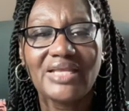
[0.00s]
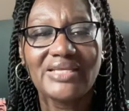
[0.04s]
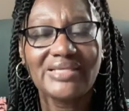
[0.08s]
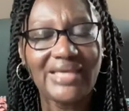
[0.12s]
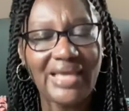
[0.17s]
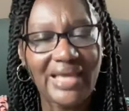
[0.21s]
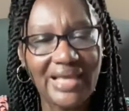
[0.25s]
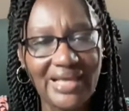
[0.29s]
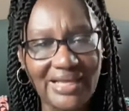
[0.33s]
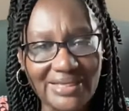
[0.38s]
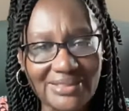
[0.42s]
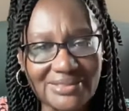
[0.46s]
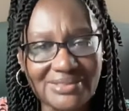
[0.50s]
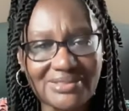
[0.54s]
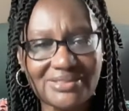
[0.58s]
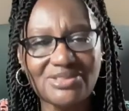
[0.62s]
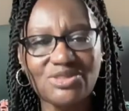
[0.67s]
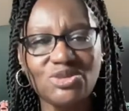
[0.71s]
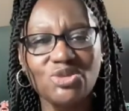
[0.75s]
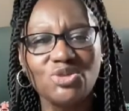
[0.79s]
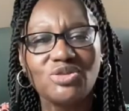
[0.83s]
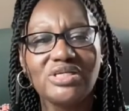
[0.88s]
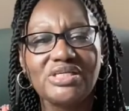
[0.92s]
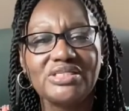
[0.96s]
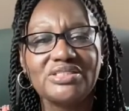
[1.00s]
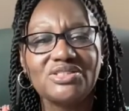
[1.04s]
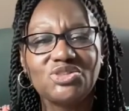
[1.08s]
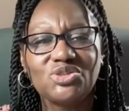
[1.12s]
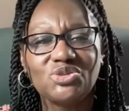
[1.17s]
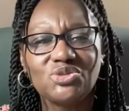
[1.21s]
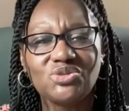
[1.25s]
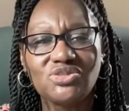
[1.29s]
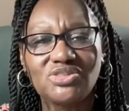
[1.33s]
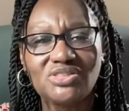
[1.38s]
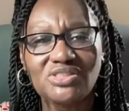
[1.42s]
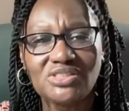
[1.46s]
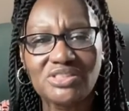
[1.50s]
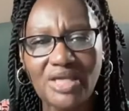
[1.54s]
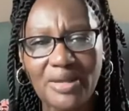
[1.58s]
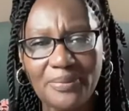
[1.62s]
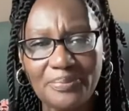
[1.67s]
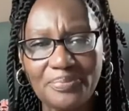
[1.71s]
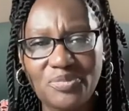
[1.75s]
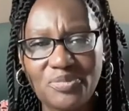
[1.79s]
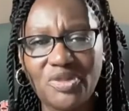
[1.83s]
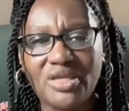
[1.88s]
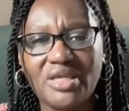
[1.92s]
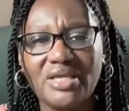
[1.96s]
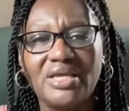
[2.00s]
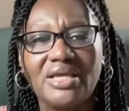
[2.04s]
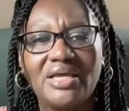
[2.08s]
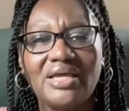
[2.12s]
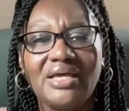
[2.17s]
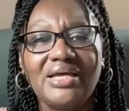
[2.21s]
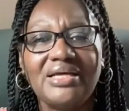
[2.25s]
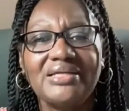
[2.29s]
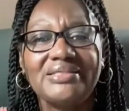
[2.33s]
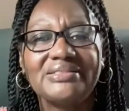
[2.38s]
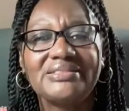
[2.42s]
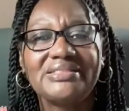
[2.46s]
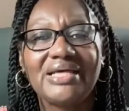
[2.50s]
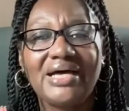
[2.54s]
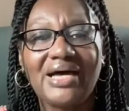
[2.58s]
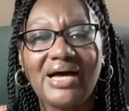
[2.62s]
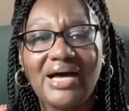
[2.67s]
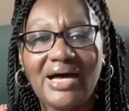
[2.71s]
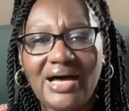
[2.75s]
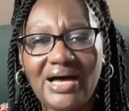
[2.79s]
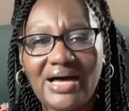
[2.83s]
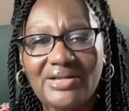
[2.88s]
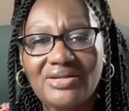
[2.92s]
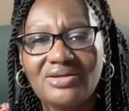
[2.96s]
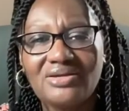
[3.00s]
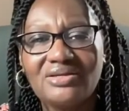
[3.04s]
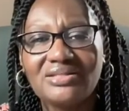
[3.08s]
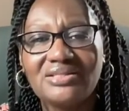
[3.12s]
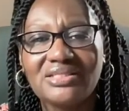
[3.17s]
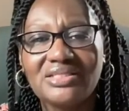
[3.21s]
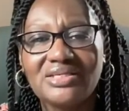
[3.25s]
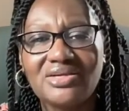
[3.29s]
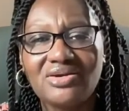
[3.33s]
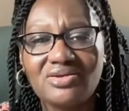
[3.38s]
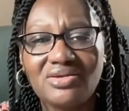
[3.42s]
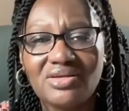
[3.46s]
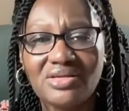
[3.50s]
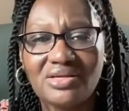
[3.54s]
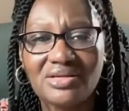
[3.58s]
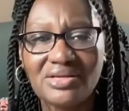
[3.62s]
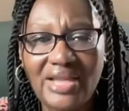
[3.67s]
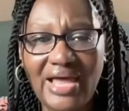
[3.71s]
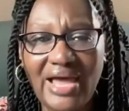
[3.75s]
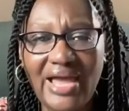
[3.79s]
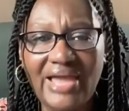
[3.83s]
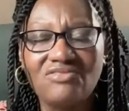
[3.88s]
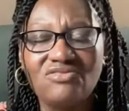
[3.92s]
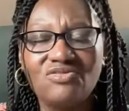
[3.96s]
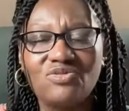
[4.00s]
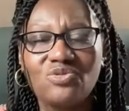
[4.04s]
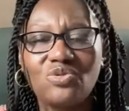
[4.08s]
Yes, you can do something to honor their life.